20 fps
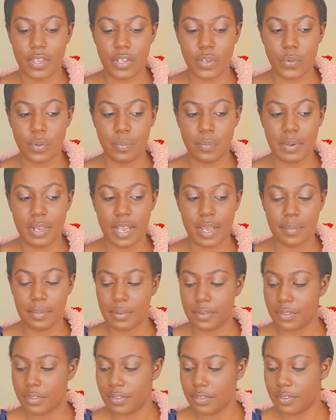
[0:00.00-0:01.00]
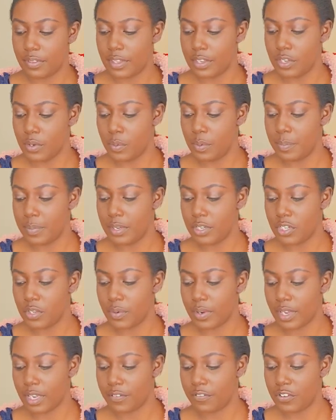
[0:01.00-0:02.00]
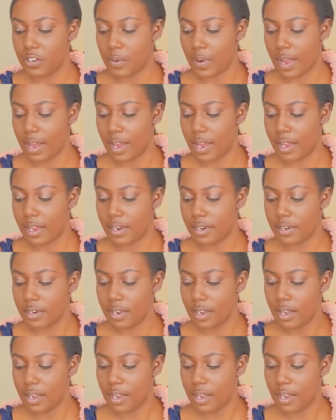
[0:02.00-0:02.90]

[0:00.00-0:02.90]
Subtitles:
you would be able, that you would be doing if you had,